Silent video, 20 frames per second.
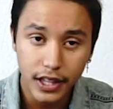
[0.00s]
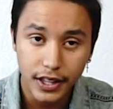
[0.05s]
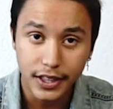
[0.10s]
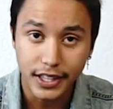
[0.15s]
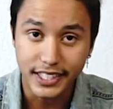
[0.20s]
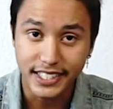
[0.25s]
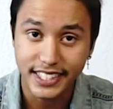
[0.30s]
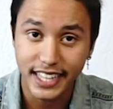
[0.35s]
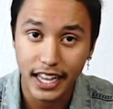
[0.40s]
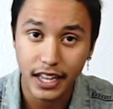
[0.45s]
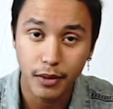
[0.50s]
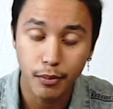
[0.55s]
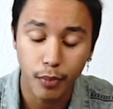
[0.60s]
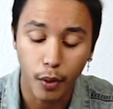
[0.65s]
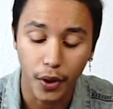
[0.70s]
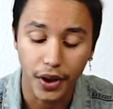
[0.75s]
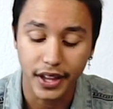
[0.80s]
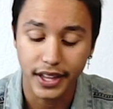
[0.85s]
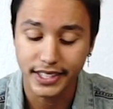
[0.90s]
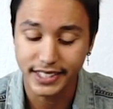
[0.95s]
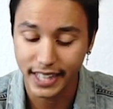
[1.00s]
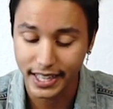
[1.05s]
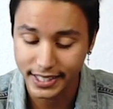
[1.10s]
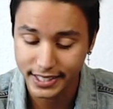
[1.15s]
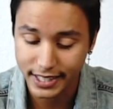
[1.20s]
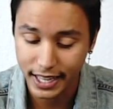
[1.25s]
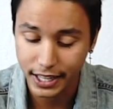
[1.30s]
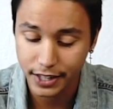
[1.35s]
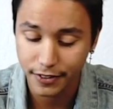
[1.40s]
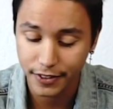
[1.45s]
The second point is that
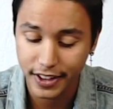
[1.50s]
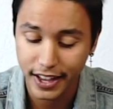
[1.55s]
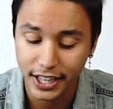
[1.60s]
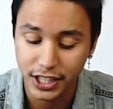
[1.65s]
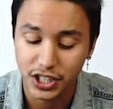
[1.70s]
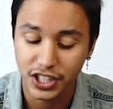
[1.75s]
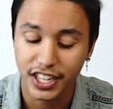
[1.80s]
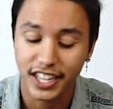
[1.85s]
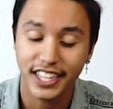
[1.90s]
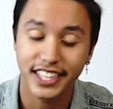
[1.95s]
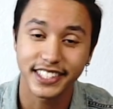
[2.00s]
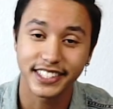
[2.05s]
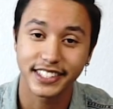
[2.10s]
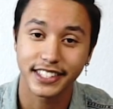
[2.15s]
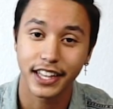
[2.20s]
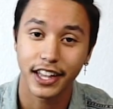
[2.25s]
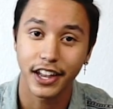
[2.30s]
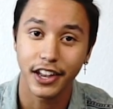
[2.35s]
sanctification is